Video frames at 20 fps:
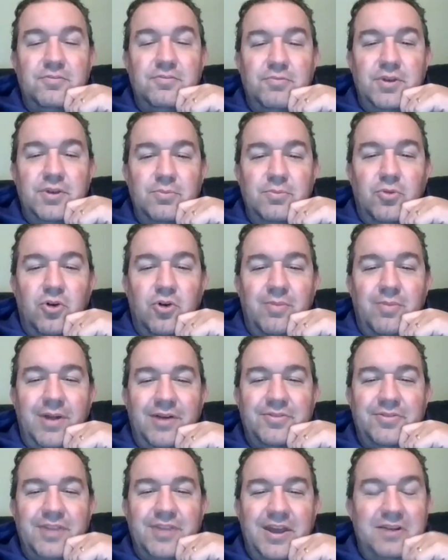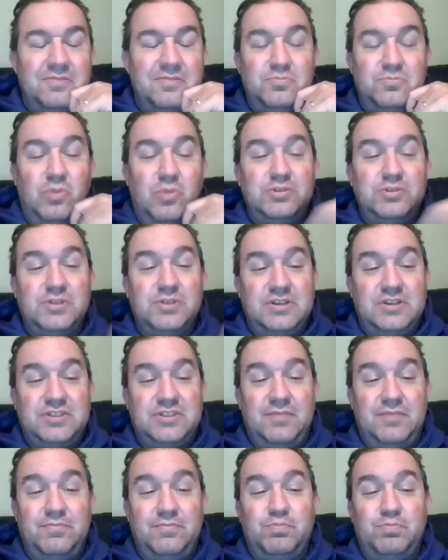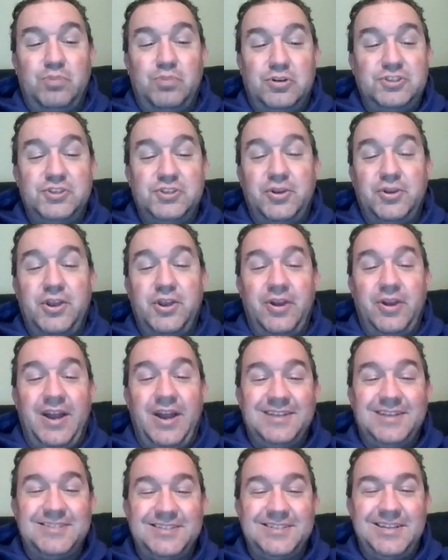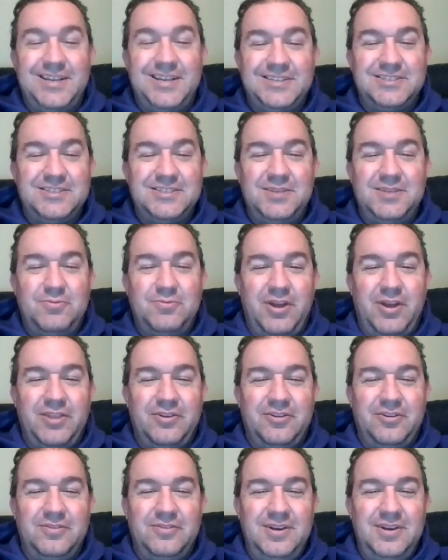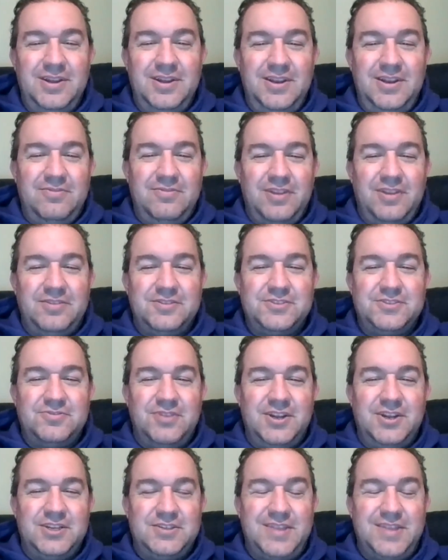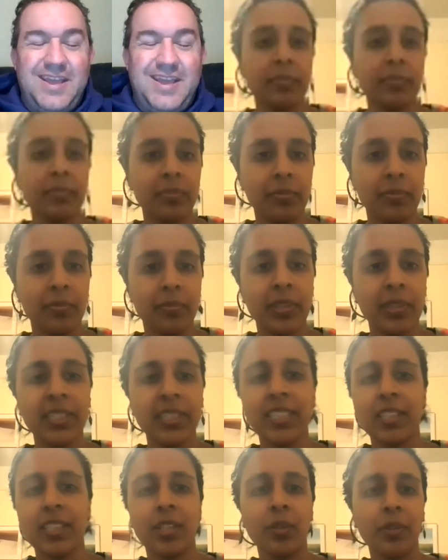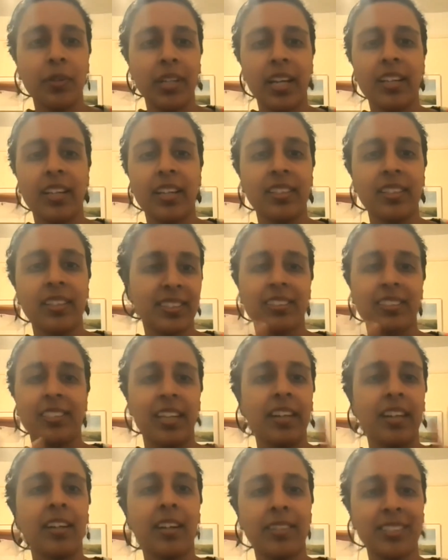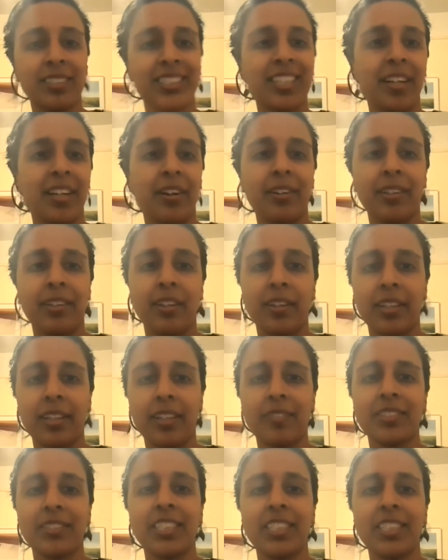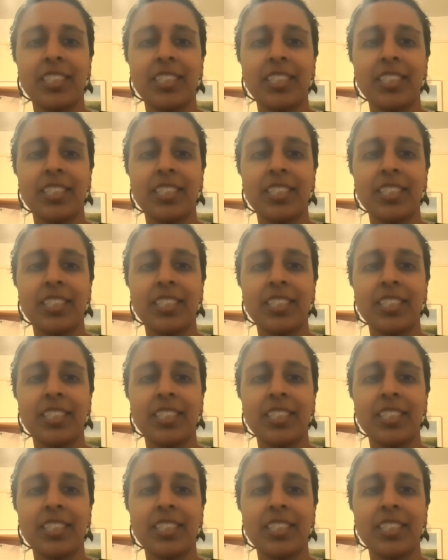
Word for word: to read more about that yes. mostly just a personal curiosity because it seemed rather rather no strange problem. you once the q&a is done i'll stay on long enough to